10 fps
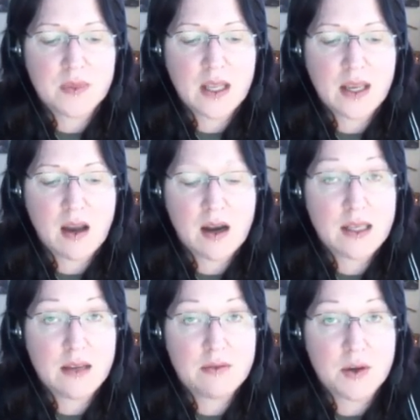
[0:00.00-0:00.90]
like, are
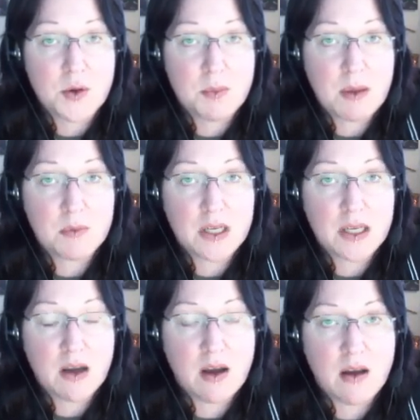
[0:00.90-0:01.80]
they a folk memory
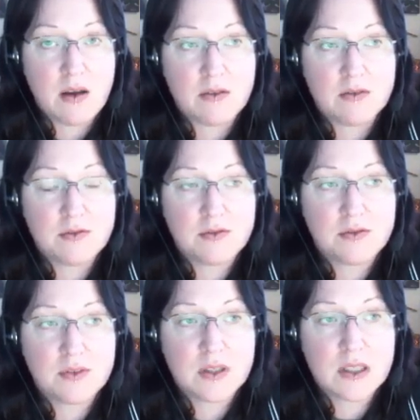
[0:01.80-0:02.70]
of
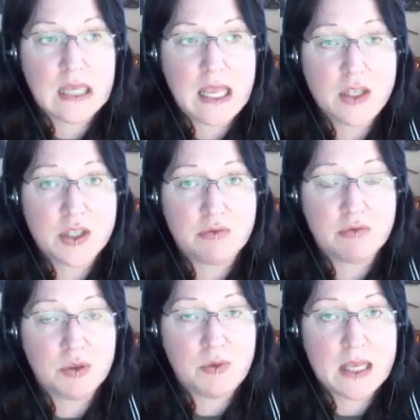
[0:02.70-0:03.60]
ancient
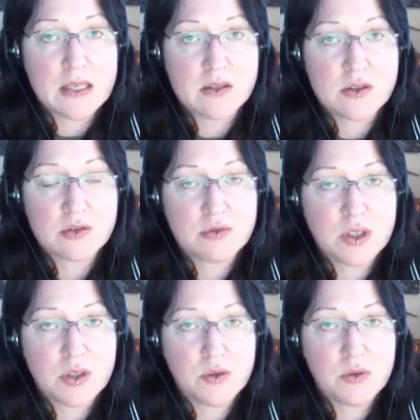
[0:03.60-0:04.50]
routeways
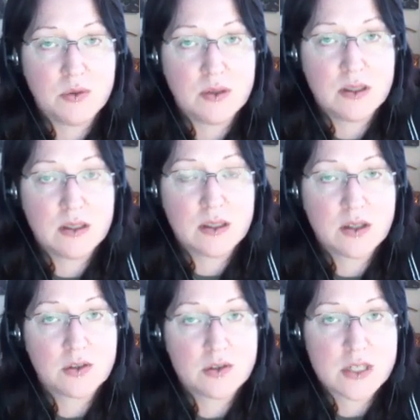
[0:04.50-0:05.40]
through the
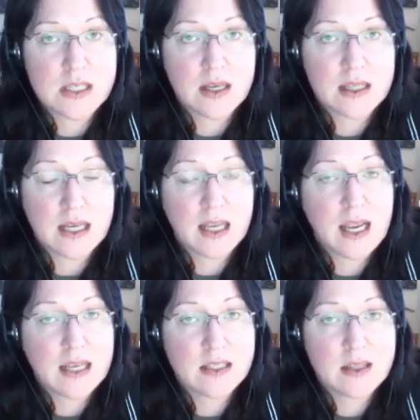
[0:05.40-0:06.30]
countryside that
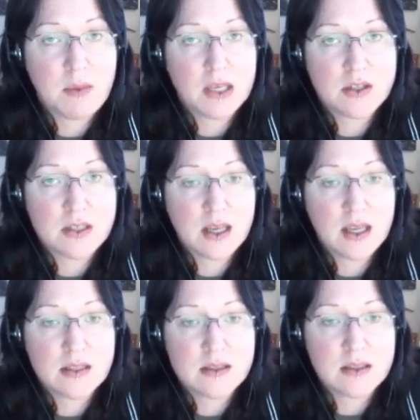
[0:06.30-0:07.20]
connected the major
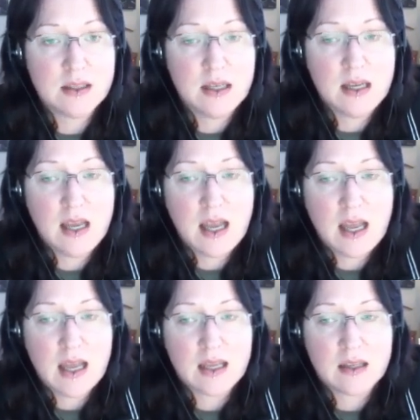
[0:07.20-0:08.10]
sites?
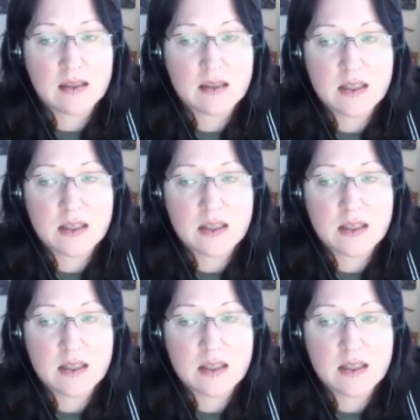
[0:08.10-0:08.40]
And,